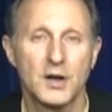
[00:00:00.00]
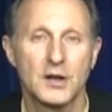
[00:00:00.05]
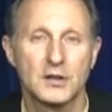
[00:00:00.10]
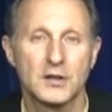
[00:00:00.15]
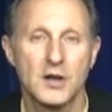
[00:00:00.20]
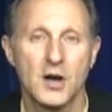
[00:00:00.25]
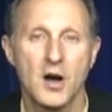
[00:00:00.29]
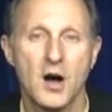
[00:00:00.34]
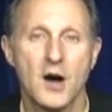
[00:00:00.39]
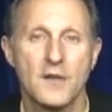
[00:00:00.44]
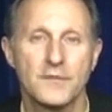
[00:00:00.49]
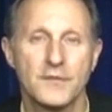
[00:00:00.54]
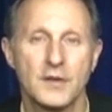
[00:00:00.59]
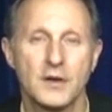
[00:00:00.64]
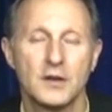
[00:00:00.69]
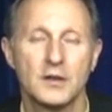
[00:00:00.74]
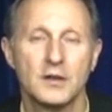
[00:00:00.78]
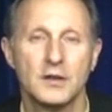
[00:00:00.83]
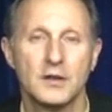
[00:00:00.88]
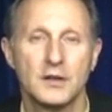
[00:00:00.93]
a
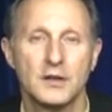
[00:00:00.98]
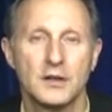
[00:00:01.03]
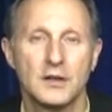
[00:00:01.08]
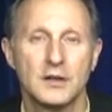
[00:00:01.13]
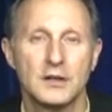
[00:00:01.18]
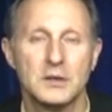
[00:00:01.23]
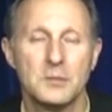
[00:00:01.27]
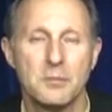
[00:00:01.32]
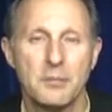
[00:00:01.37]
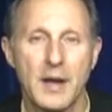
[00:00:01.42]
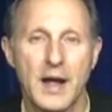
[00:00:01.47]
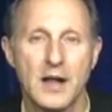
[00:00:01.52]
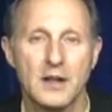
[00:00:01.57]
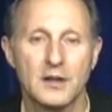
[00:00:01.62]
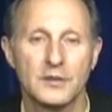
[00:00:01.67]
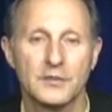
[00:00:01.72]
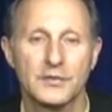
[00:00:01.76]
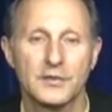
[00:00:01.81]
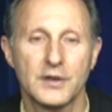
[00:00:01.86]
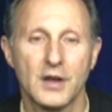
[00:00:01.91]
kapha
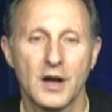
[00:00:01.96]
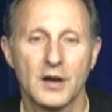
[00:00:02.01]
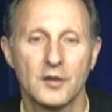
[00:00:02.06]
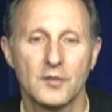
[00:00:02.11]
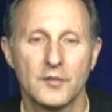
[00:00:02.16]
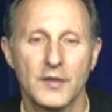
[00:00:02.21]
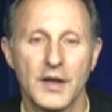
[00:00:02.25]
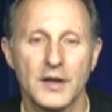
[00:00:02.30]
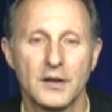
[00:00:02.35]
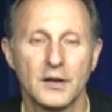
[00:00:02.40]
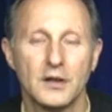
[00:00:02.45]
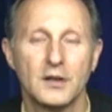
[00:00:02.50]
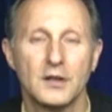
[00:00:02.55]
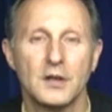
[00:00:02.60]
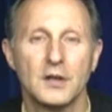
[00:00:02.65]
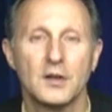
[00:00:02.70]
imbalance in Ayurveda.